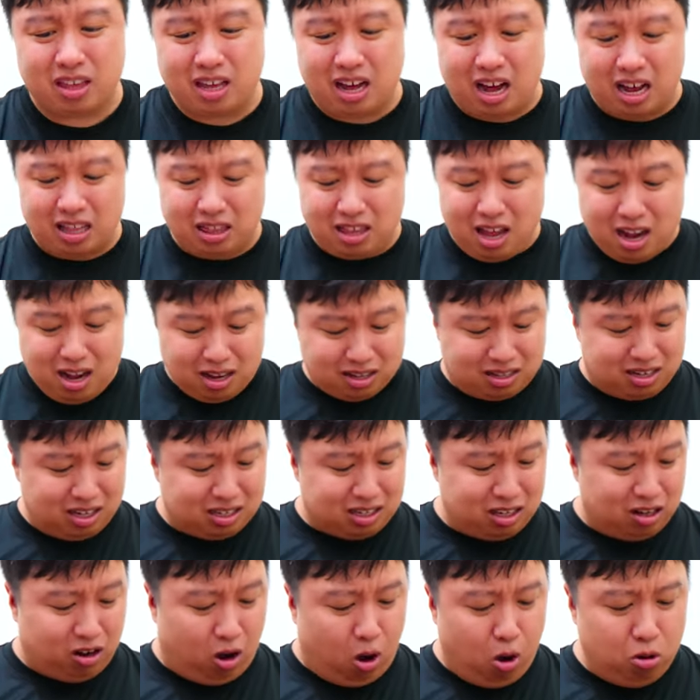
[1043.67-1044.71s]
I think it's
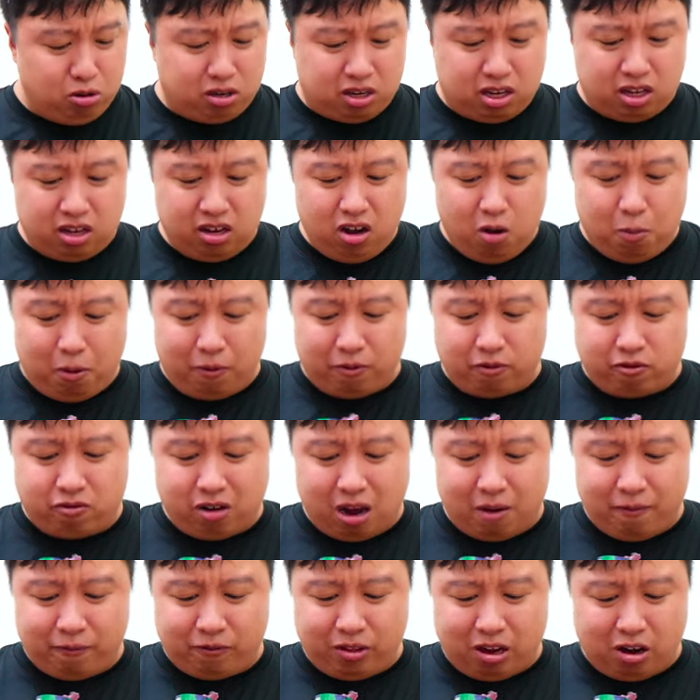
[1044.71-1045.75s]
just a whole tube of
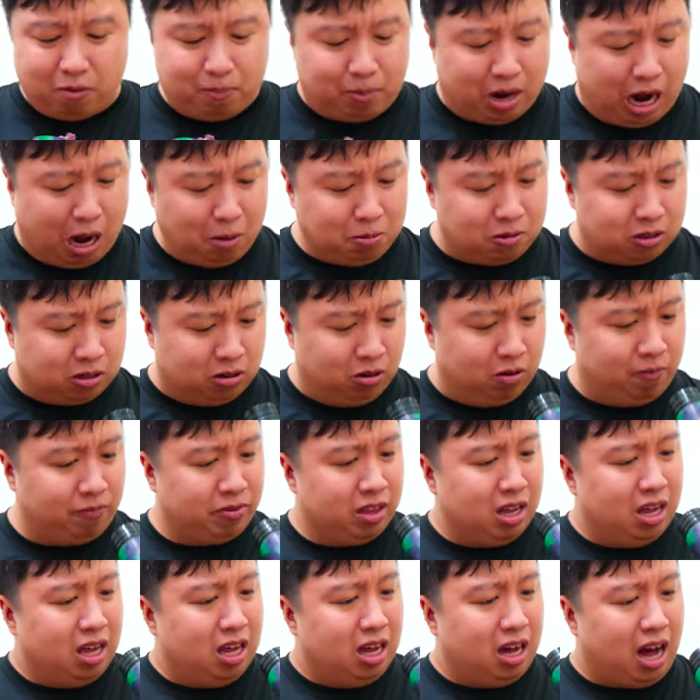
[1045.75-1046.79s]
grape flavored popsicle.
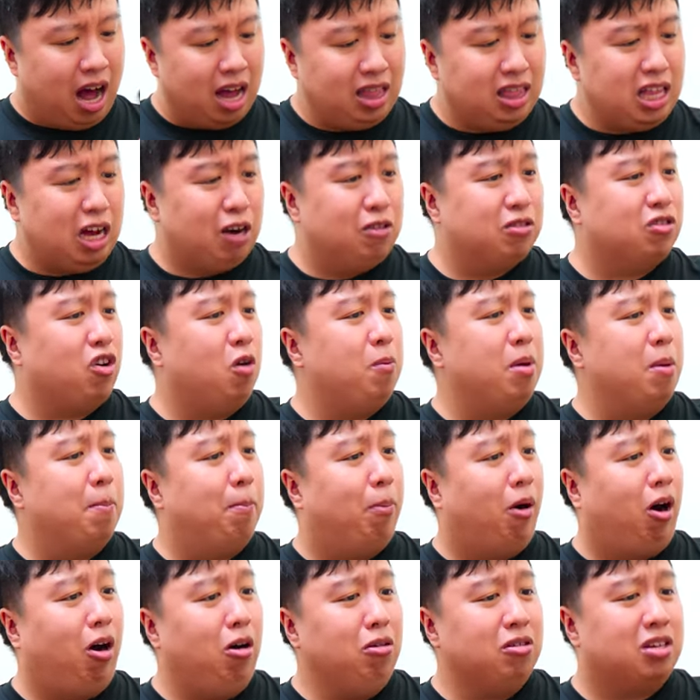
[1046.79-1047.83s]
I thought it was gonna be
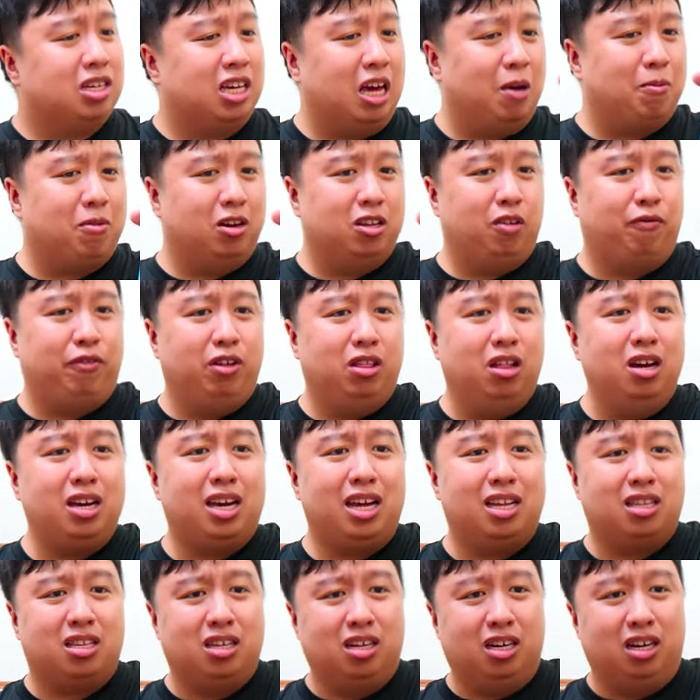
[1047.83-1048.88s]
ball shaped because if you look
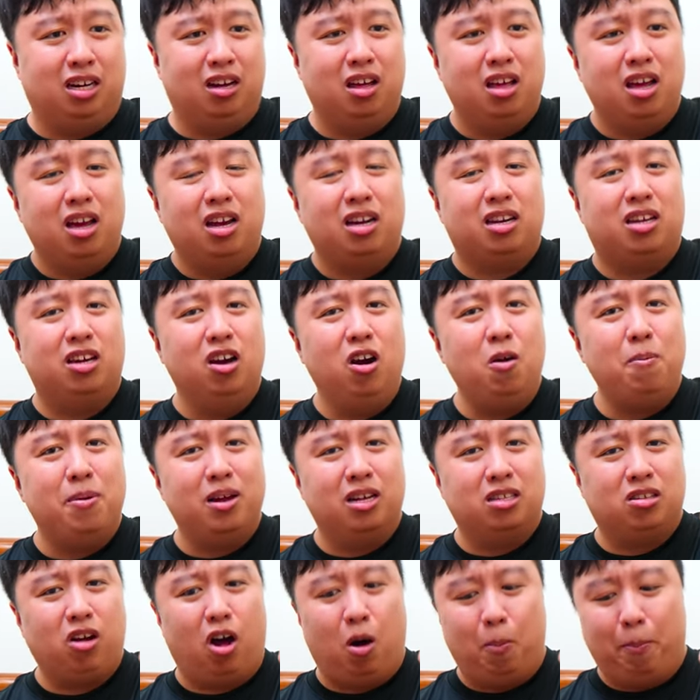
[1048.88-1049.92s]
at the tube,
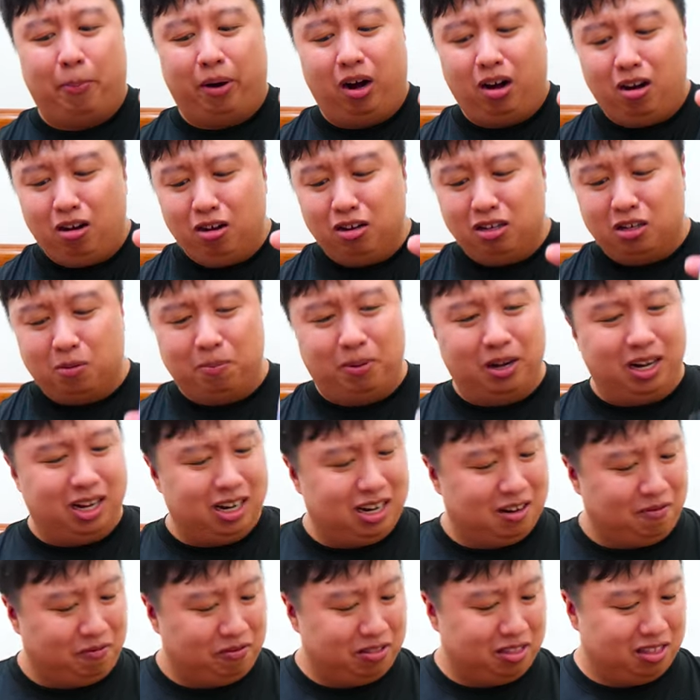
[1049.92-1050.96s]
it's all balls,
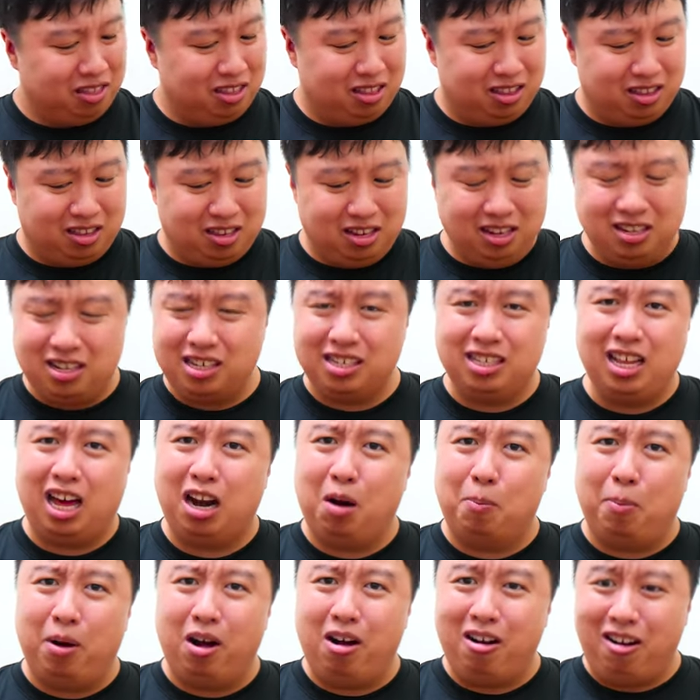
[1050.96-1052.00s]
but this is
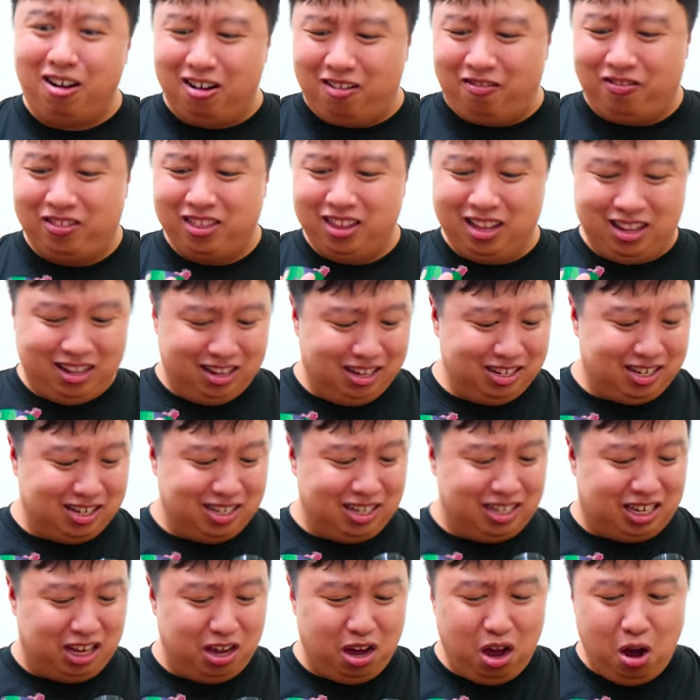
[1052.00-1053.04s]
not a ball. This is
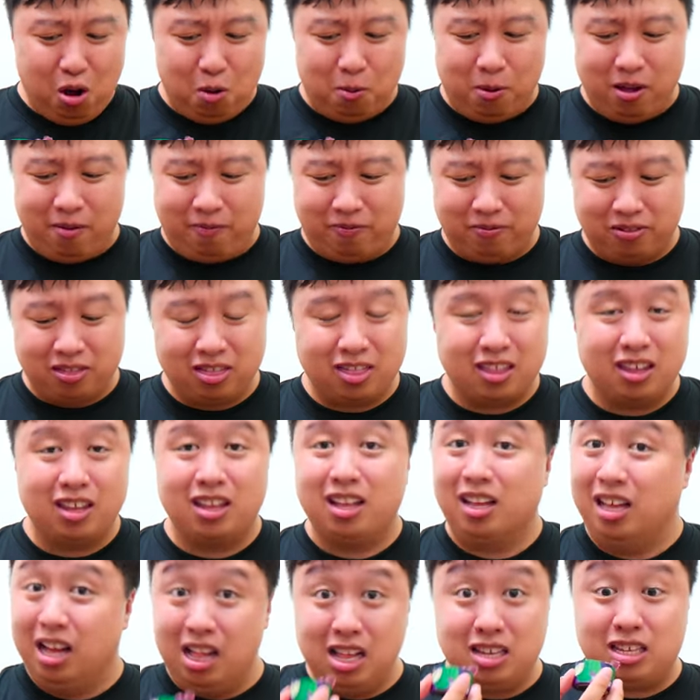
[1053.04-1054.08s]
a tube.
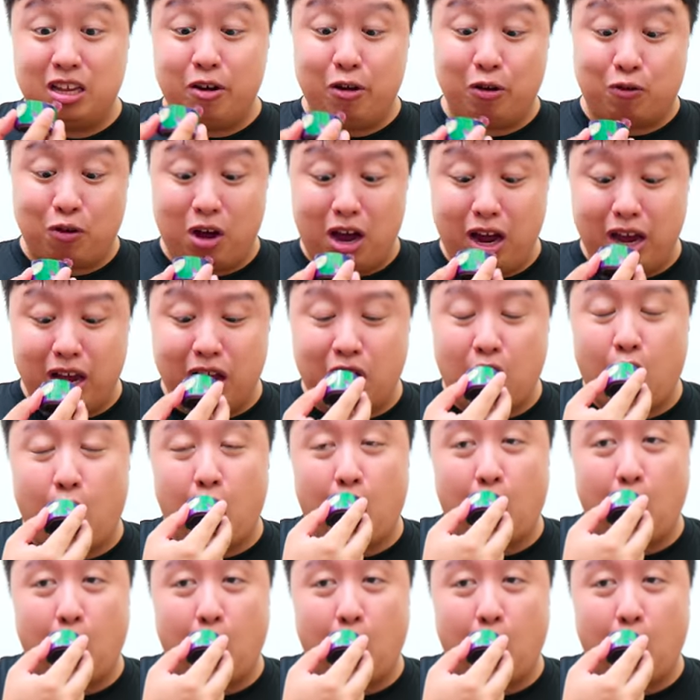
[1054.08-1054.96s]
Now let's give it a try.